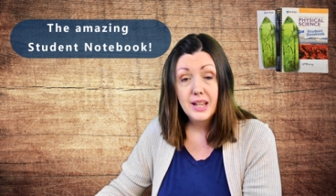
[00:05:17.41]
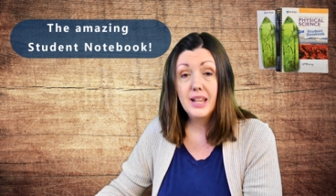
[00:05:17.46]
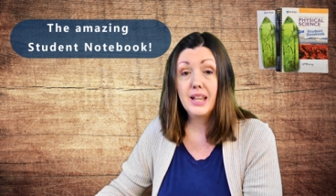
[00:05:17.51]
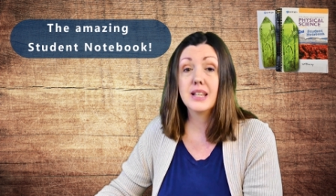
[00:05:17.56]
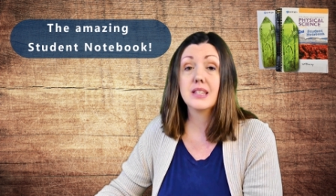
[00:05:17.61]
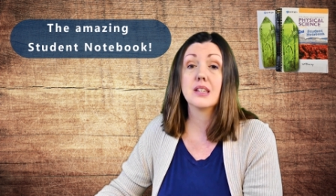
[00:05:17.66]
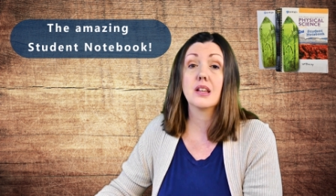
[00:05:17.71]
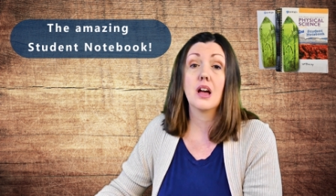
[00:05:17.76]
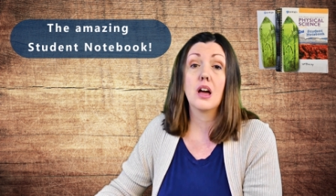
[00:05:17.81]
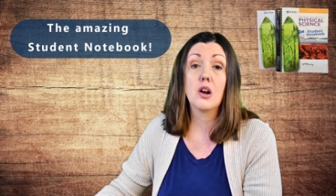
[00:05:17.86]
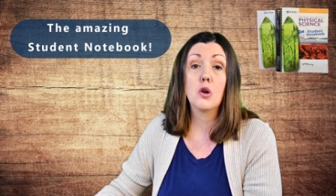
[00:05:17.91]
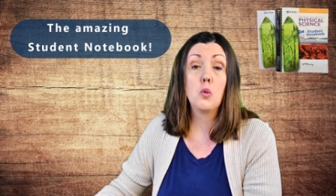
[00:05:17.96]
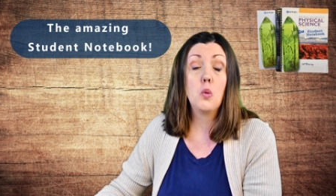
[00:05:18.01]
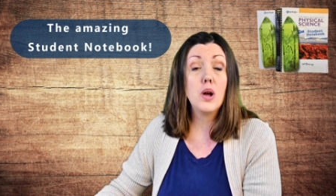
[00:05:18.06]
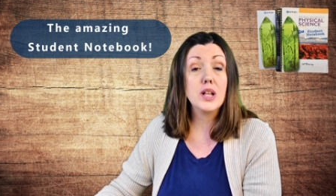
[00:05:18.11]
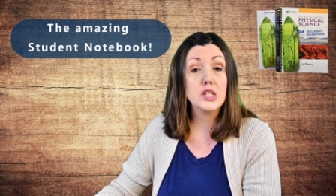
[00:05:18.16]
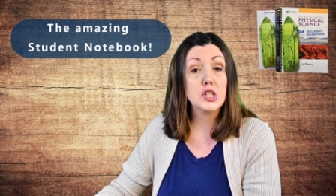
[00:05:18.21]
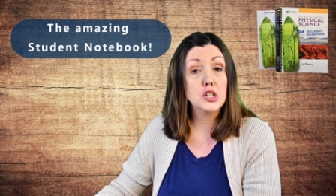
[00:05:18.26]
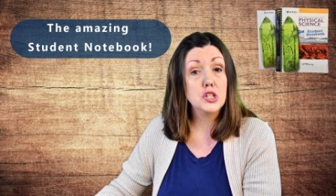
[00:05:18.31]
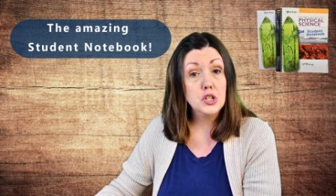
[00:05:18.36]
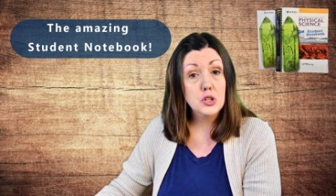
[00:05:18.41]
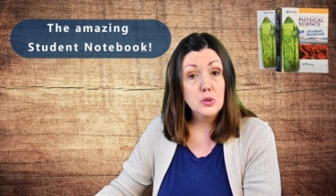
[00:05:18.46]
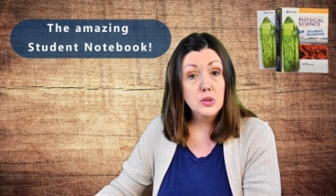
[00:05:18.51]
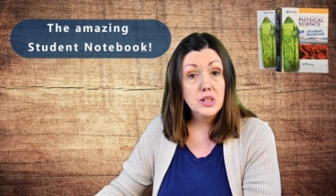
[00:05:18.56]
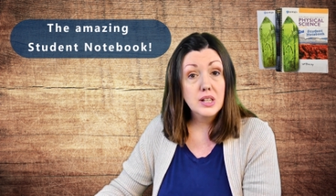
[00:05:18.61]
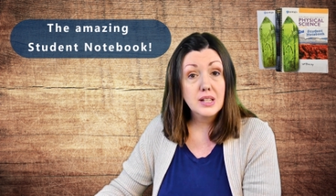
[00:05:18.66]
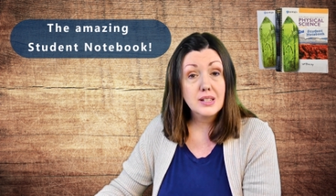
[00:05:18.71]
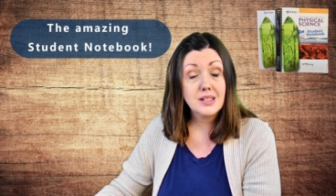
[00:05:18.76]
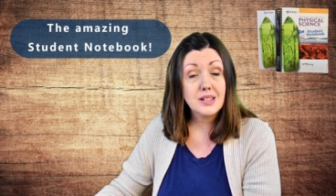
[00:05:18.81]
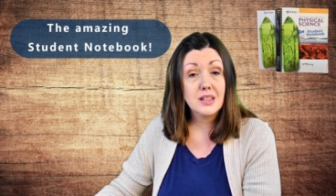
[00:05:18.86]
It's got a what-to-do
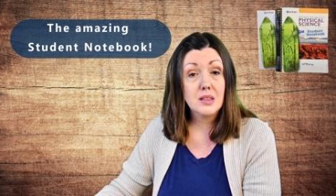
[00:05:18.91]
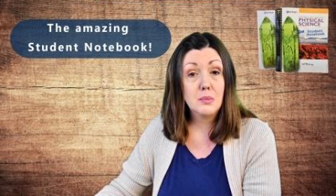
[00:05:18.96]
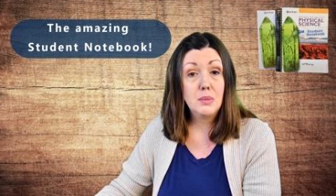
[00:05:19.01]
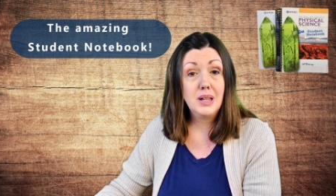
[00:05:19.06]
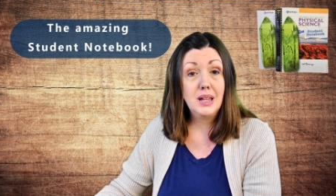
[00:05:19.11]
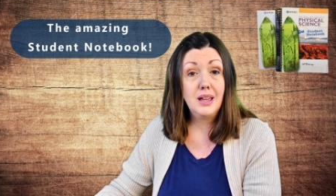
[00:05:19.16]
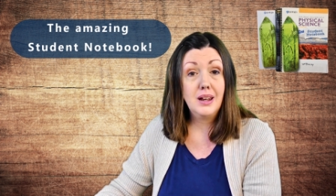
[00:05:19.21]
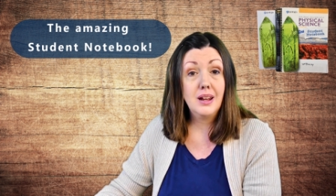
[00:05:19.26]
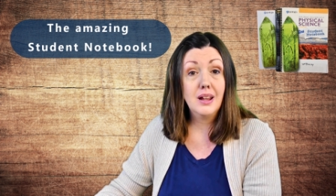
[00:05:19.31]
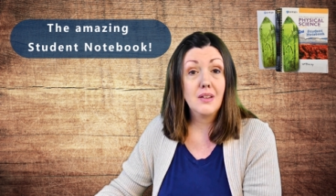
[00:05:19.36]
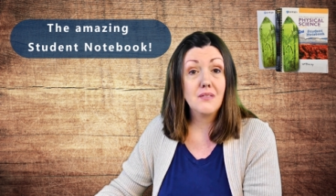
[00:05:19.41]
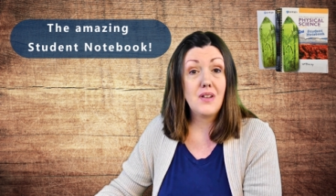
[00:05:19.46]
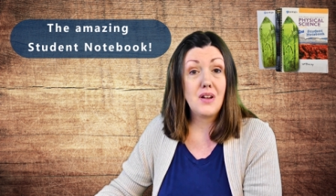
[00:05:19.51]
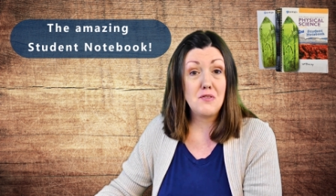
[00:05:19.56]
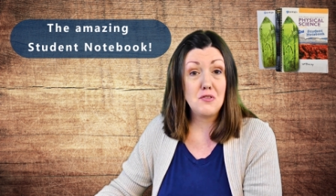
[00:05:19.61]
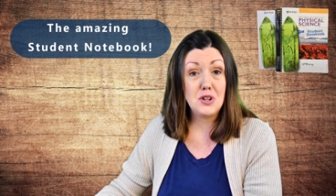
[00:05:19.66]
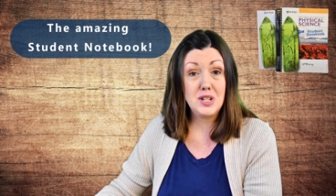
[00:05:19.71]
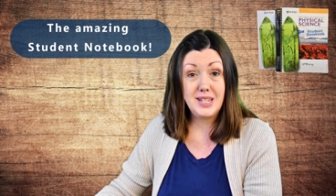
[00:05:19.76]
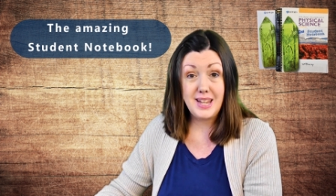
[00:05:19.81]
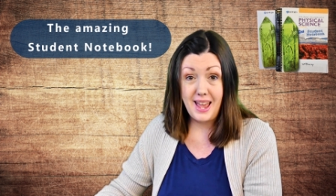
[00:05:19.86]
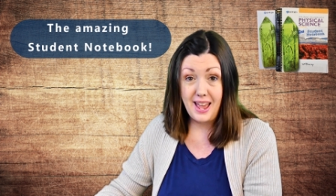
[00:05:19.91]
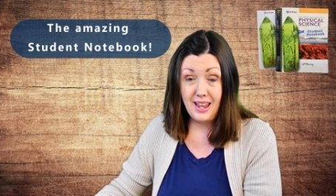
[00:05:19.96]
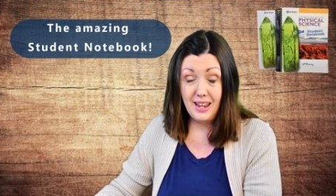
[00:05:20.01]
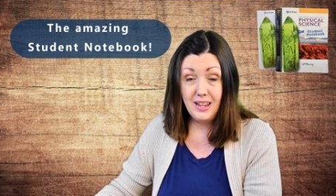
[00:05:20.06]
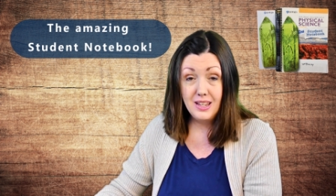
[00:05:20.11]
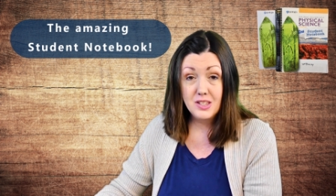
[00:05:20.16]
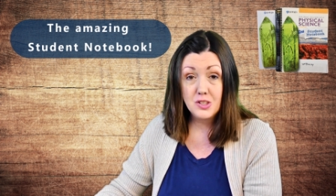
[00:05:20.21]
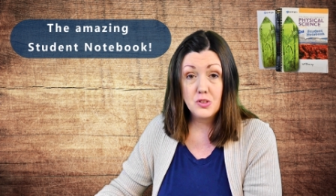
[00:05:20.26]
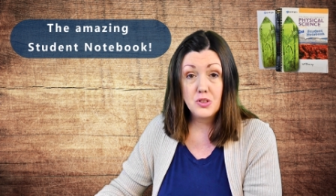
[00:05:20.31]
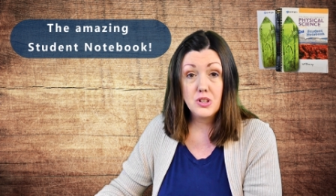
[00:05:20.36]
list at the beginning of every
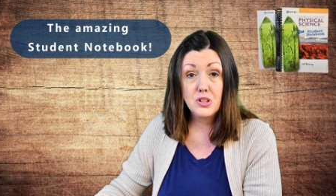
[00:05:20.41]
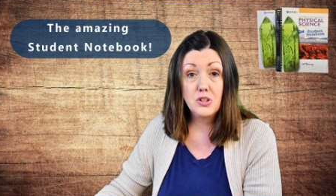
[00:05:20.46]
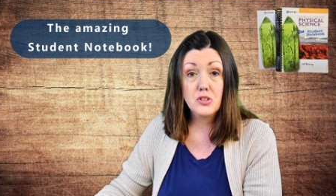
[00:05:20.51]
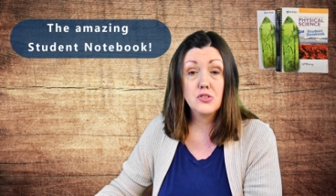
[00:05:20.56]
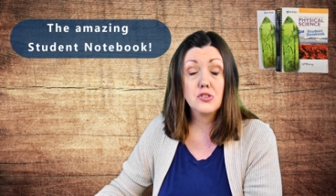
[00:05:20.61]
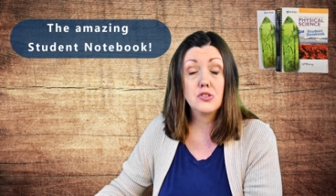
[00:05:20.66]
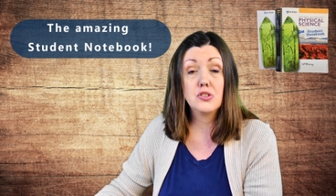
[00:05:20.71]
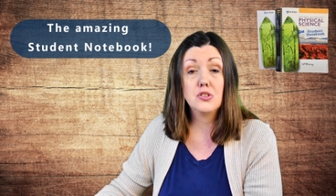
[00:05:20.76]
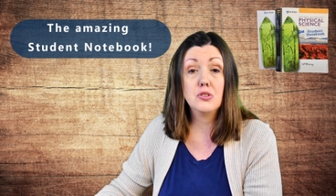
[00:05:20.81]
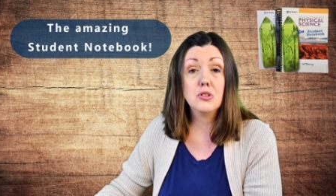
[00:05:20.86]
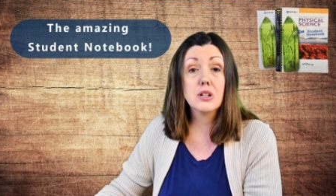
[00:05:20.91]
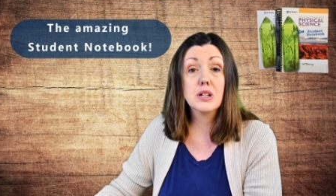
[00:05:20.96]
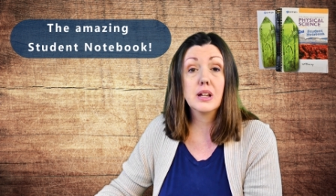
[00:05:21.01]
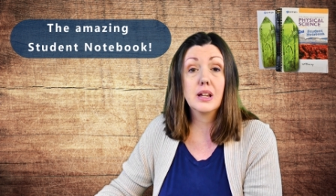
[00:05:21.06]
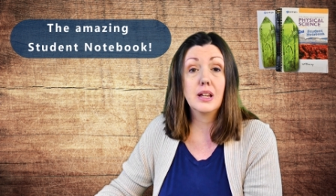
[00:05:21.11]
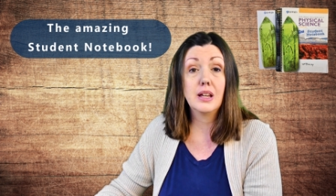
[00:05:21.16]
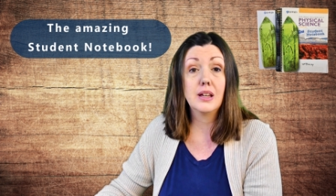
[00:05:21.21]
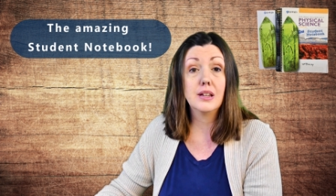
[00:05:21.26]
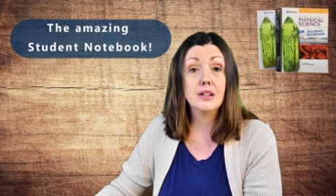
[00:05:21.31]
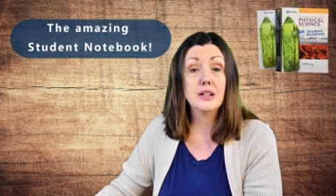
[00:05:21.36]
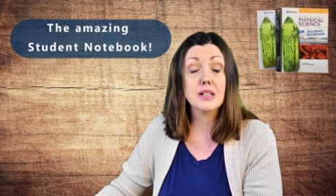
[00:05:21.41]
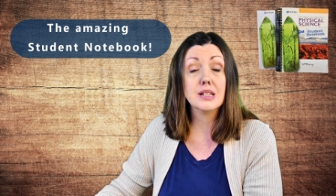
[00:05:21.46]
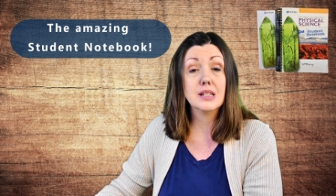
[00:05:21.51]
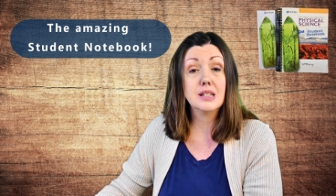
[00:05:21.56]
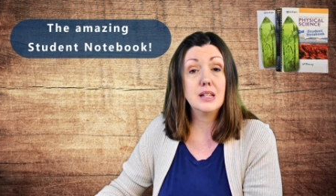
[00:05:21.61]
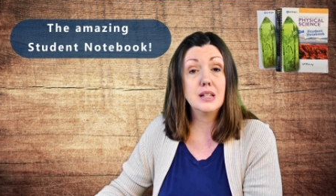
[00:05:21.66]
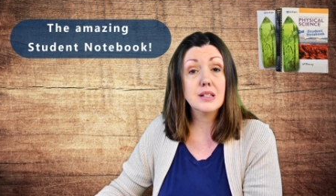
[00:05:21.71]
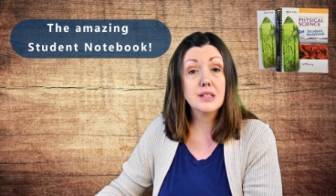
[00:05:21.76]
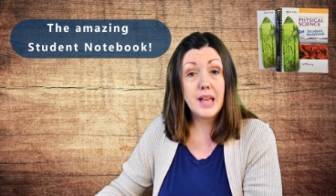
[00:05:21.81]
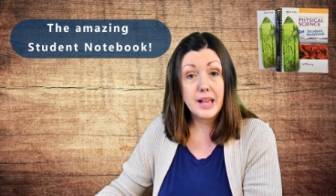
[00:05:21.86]
day so that your student can
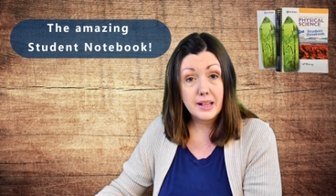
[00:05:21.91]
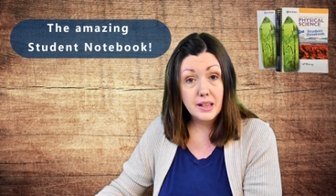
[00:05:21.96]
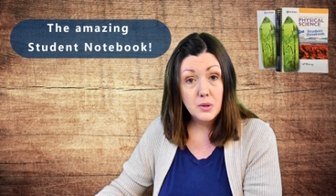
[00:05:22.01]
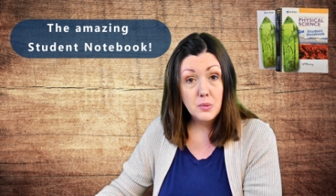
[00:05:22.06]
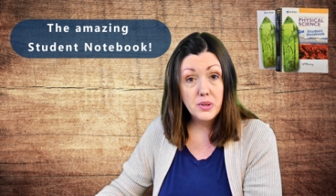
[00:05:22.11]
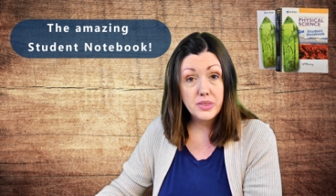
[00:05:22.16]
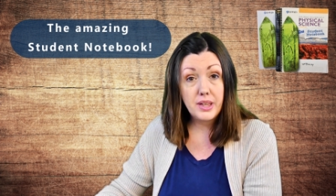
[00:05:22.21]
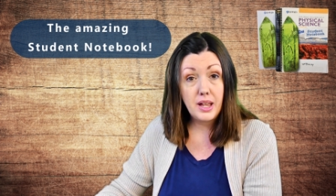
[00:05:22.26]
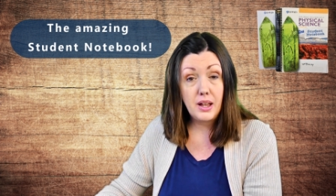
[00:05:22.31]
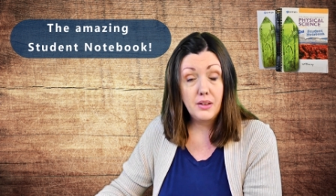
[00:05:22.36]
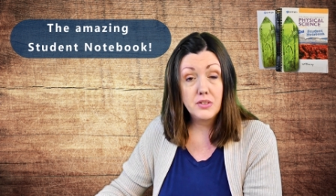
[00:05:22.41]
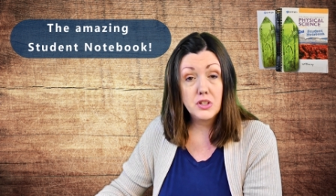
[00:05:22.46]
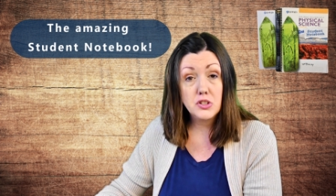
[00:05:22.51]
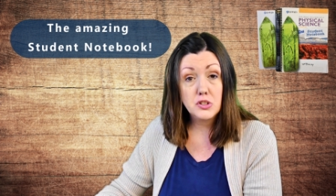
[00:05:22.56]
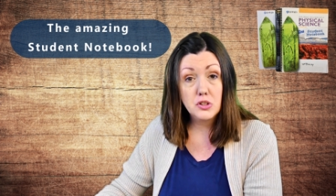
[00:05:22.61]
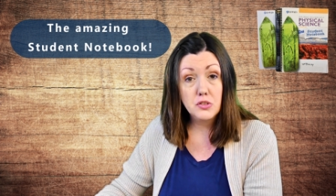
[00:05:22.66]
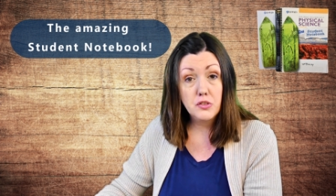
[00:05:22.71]
see exactly what they have to do